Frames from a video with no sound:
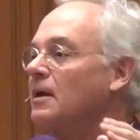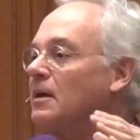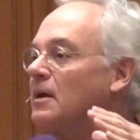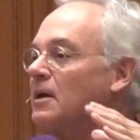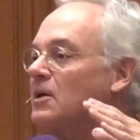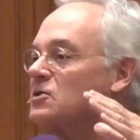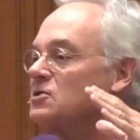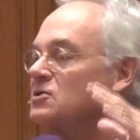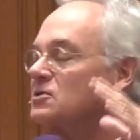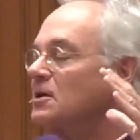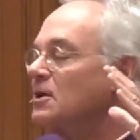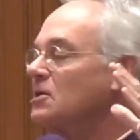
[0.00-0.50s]

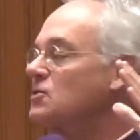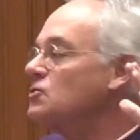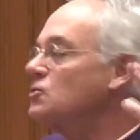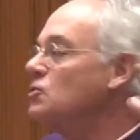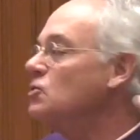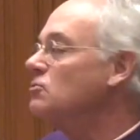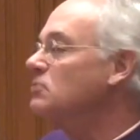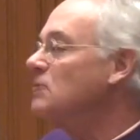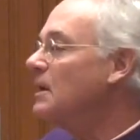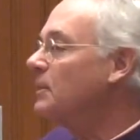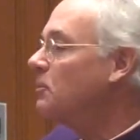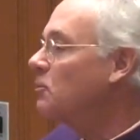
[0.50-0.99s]
It's six
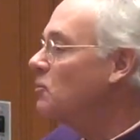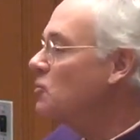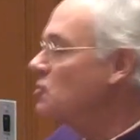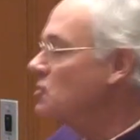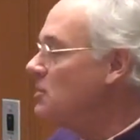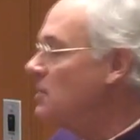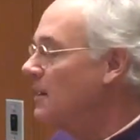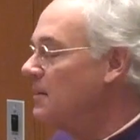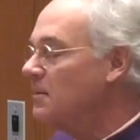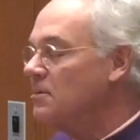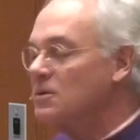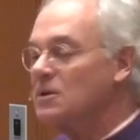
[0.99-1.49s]
who
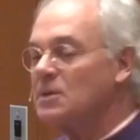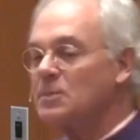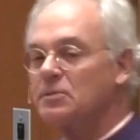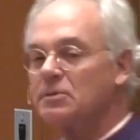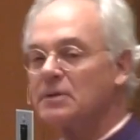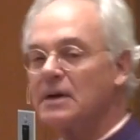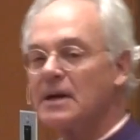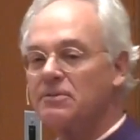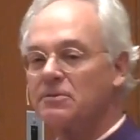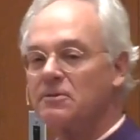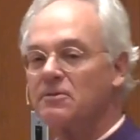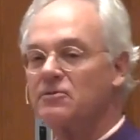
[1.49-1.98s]
represent the
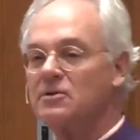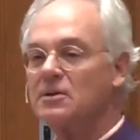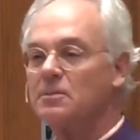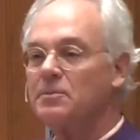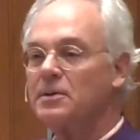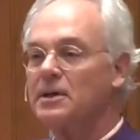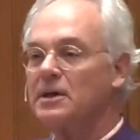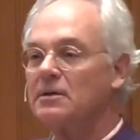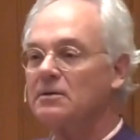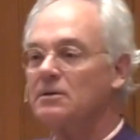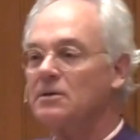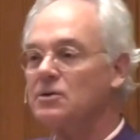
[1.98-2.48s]
breadth of the
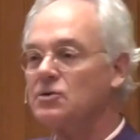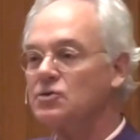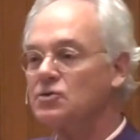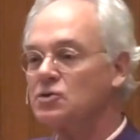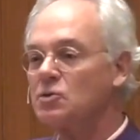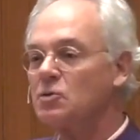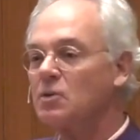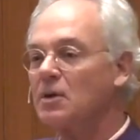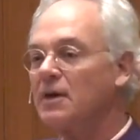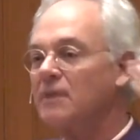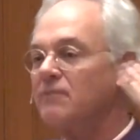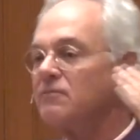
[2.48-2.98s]
parish,
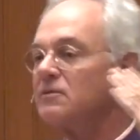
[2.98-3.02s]
who have